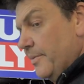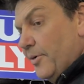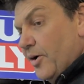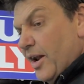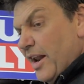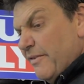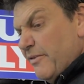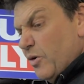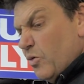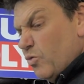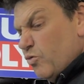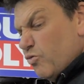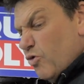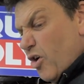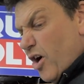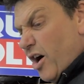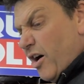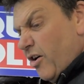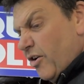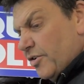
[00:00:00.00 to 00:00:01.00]
but I'll have it all
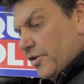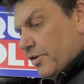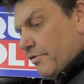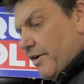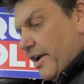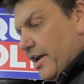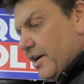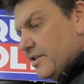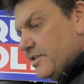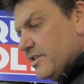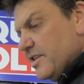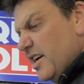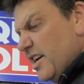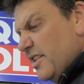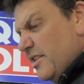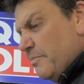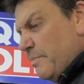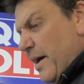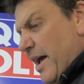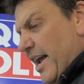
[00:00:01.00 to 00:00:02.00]
right hard, I reckon. So
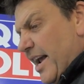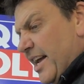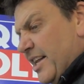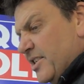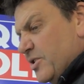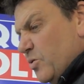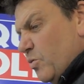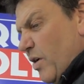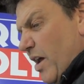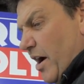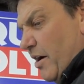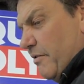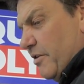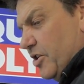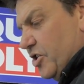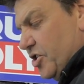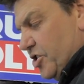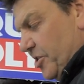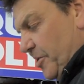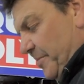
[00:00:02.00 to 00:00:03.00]
the back end's all over
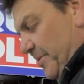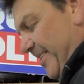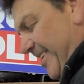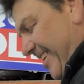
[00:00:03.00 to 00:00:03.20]
the shop.